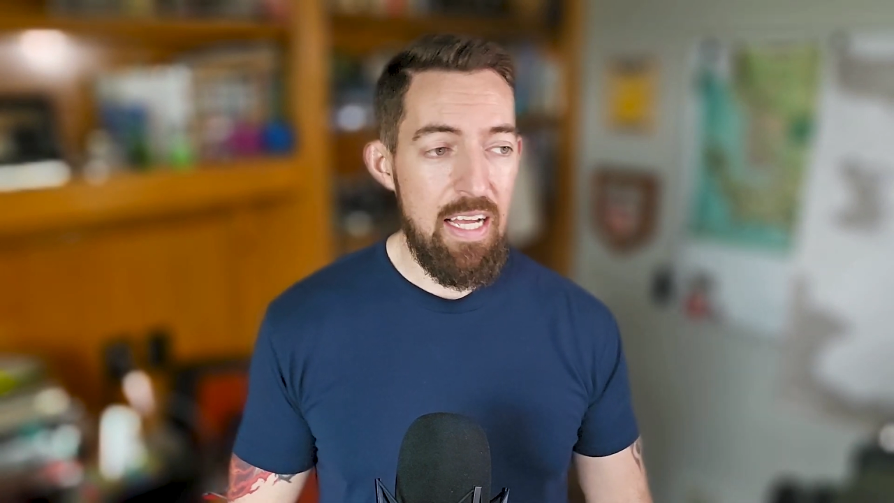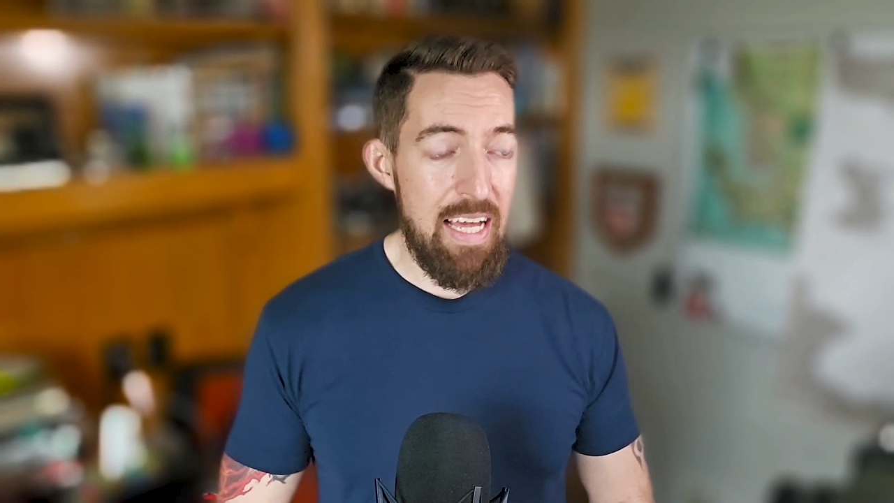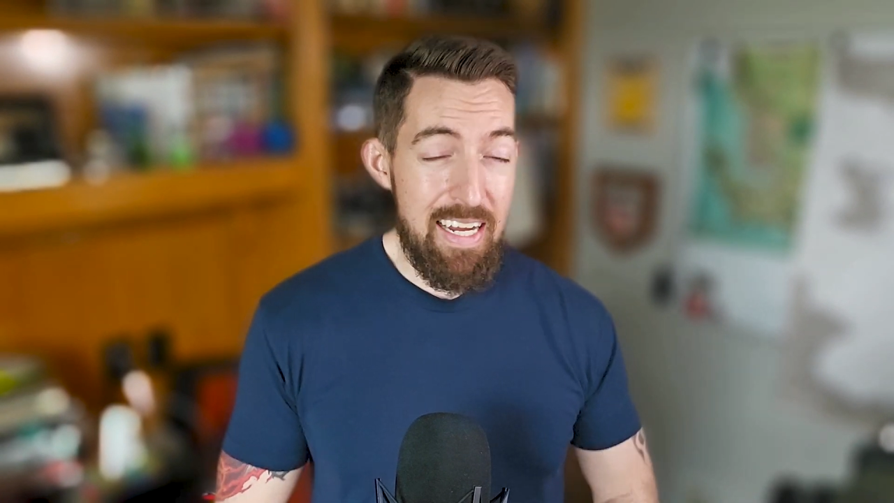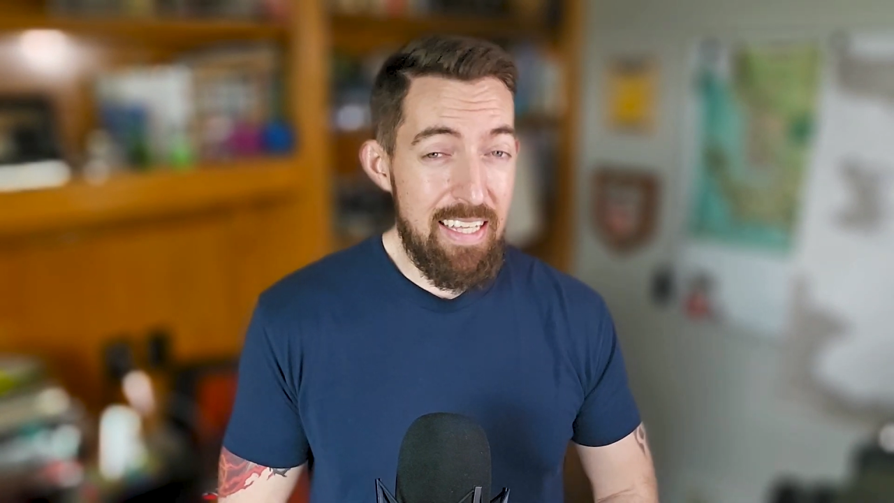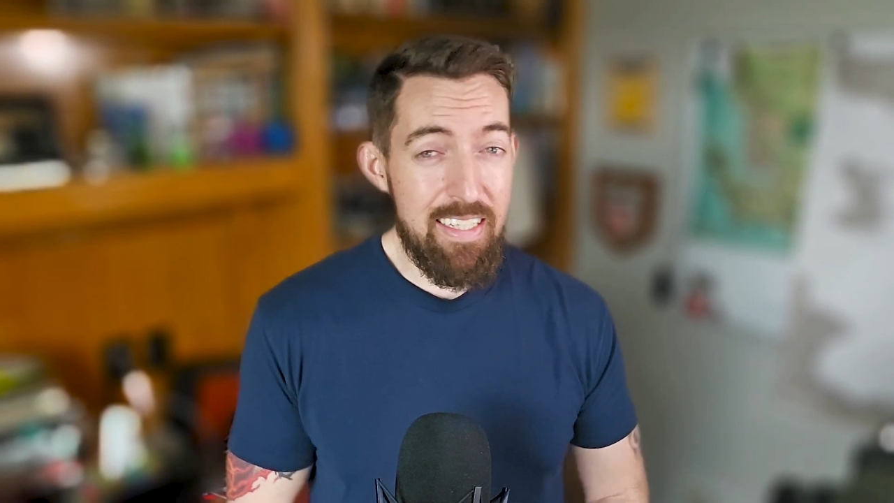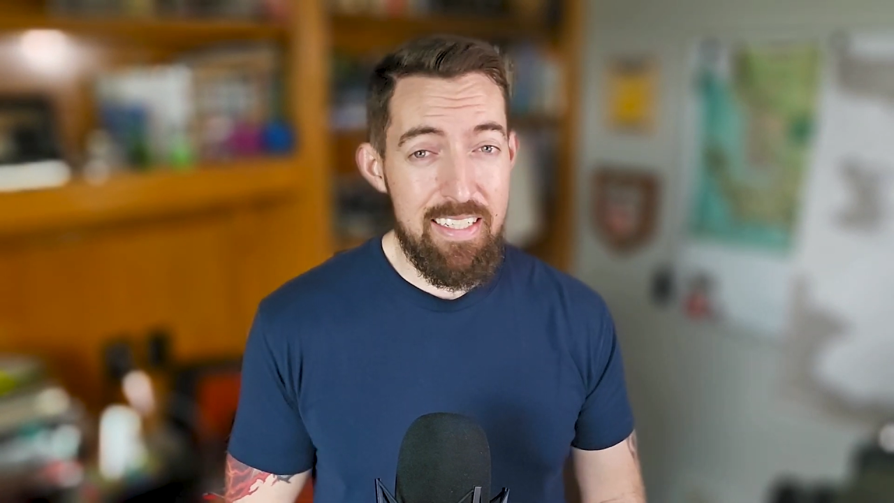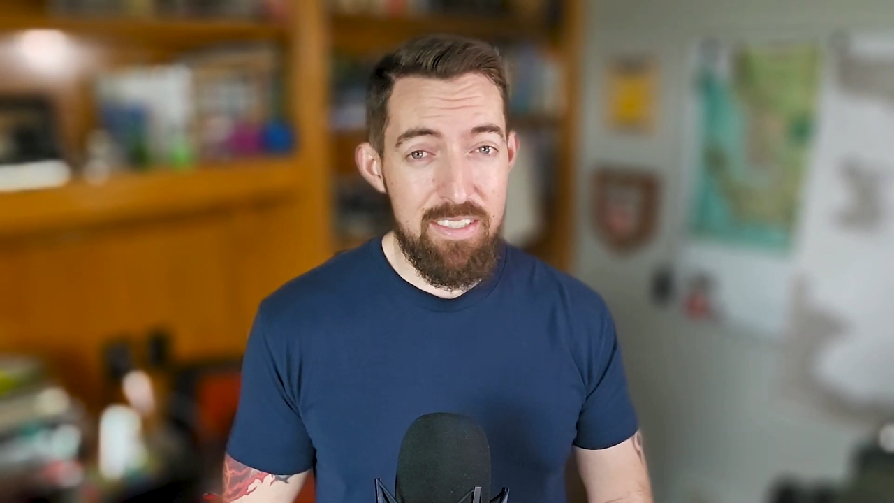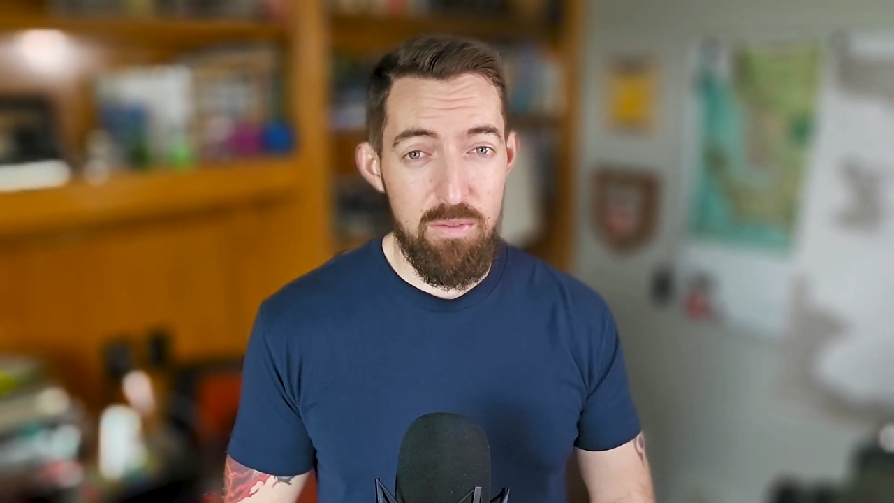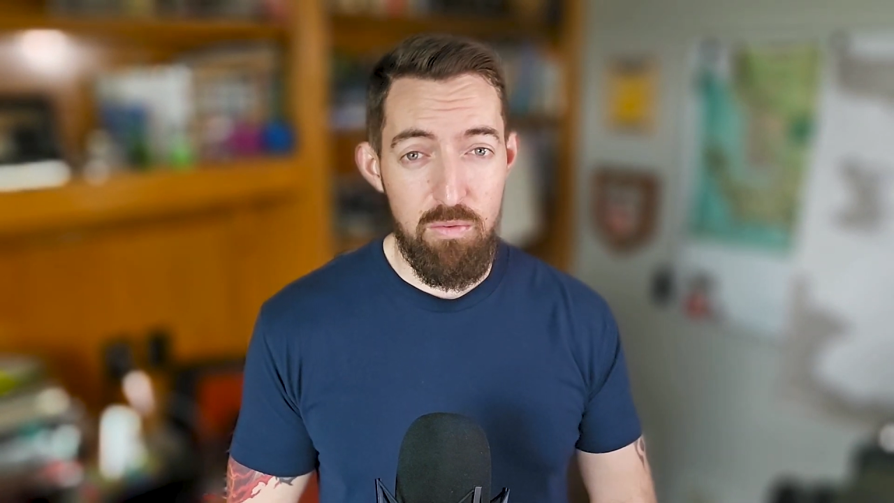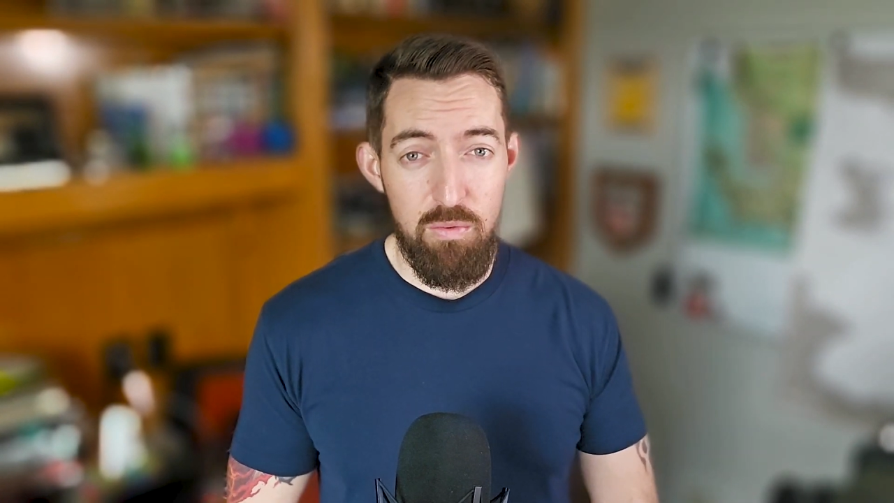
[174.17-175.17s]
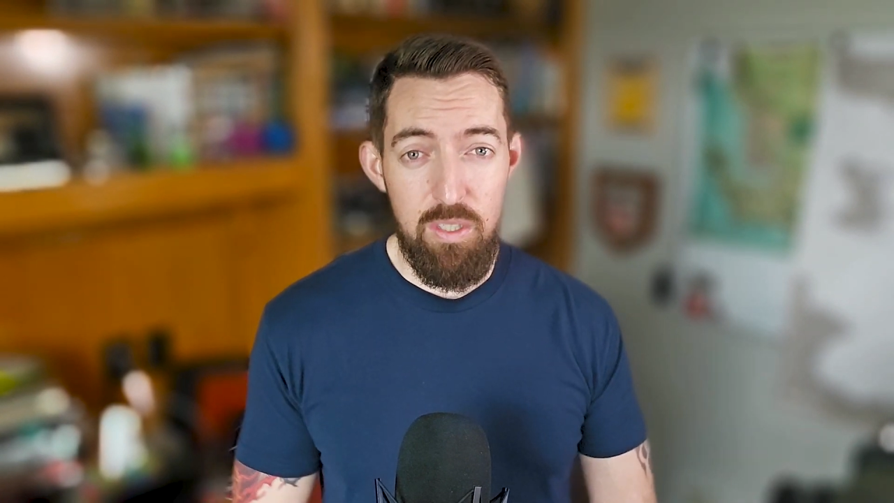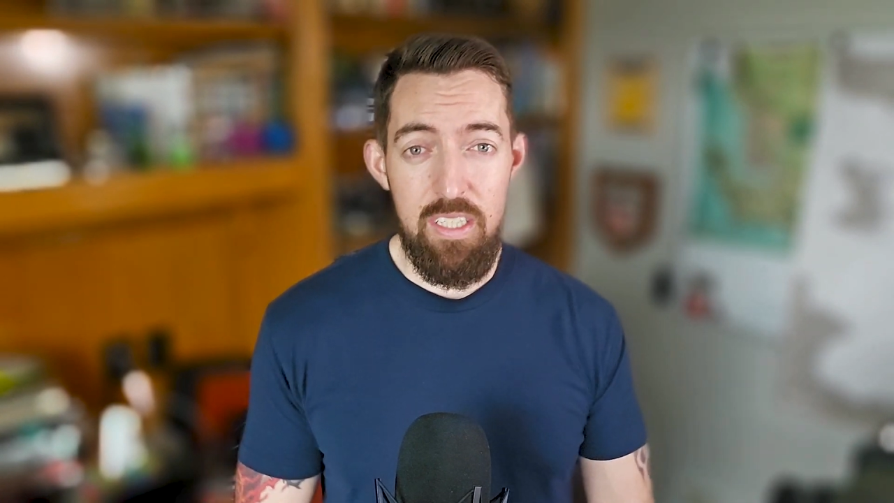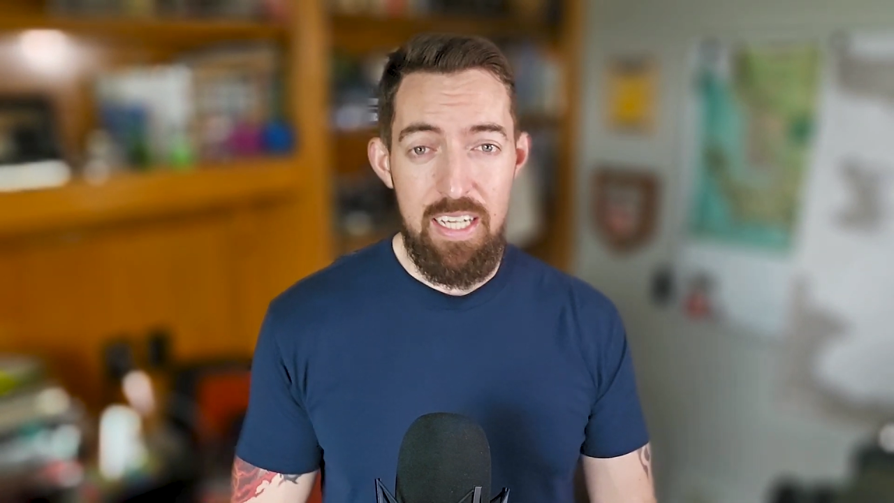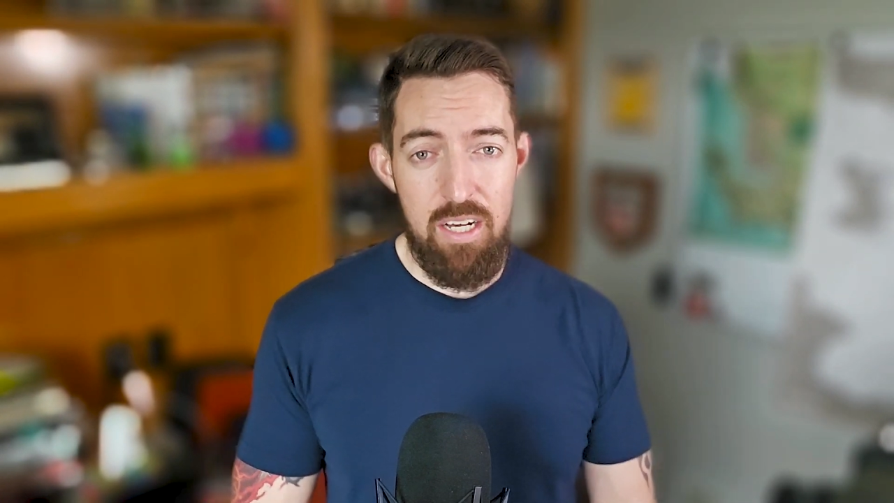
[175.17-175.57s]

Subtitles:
and I think it's a really